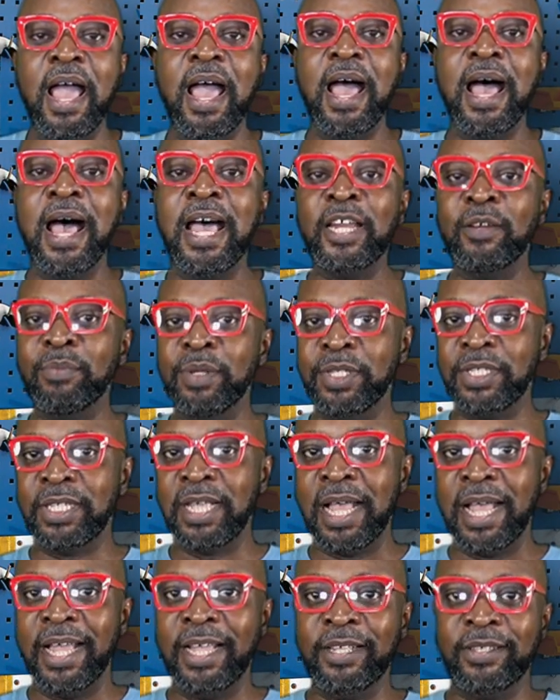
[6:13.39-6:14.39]
And
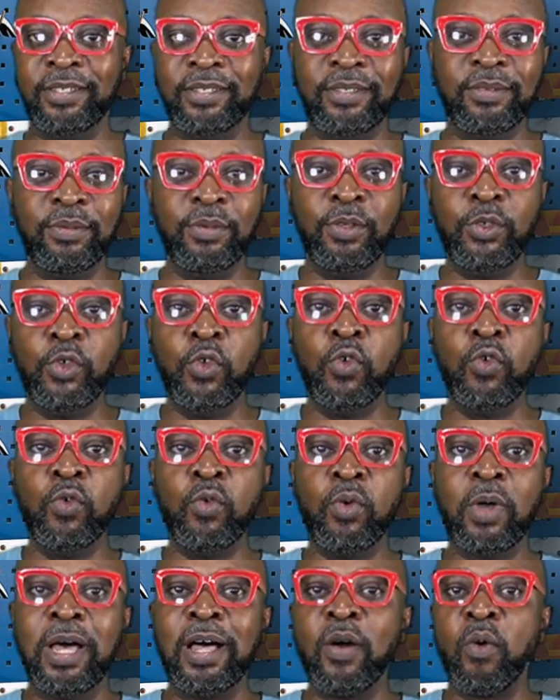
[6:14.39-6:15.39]
besides,
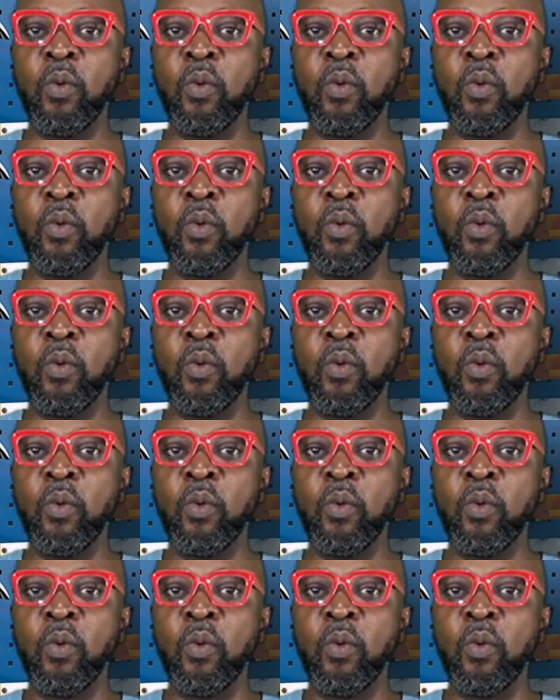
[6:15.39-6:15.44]
you are